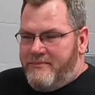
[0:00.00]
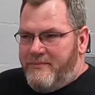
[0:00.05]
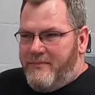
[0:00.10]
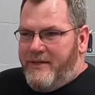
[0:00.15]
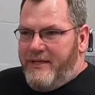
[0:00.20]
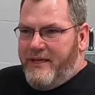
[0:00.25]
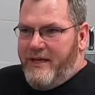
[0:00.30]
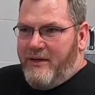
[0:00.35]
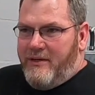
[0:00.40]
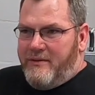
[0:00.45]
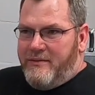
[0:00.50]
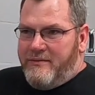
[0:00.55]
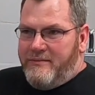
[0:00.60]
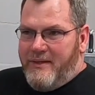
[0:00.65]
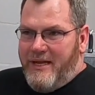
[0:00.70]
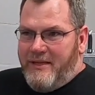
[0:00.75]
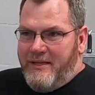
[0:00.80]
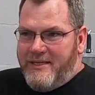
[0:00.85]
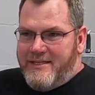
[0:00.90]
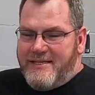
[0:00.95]
the
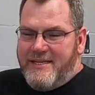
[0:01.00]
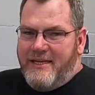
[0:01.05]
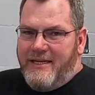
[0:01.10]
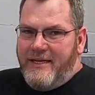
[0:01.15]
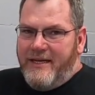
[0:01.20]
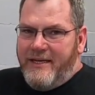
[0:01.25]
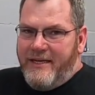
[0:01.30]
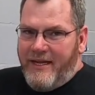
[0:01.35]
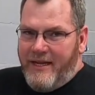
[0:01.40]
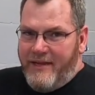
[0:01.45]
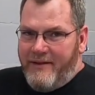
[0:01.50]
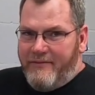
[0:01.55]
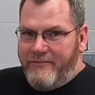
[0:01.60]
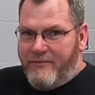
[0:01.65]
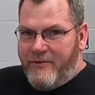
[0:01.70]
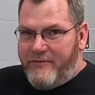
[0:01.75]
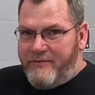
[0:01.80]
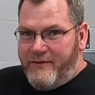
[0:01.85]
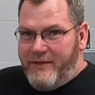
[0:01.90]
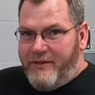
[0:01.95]
LS9 have
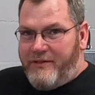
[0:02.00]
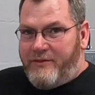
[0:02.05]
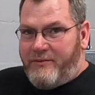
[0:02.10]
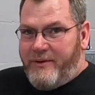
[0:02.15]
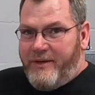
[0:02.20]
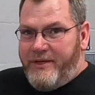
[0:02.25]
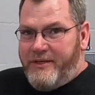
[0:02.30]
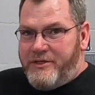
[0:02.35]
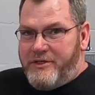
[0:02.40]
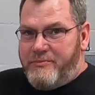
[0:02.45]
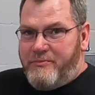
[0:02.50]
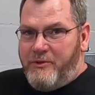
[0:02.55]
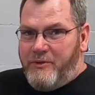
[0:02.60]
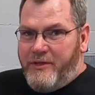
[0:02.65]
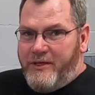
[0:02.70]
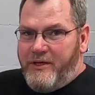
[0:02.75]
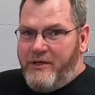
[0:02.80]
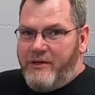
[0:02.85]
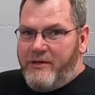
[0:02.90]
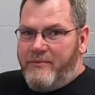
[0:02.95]
roughly a 3-inch
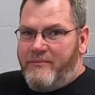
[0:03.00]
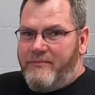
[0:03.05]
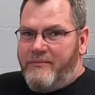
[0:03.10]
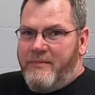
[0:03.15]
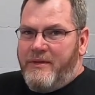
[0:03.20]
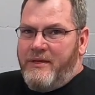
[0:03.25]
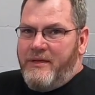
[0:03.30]
pulley on them.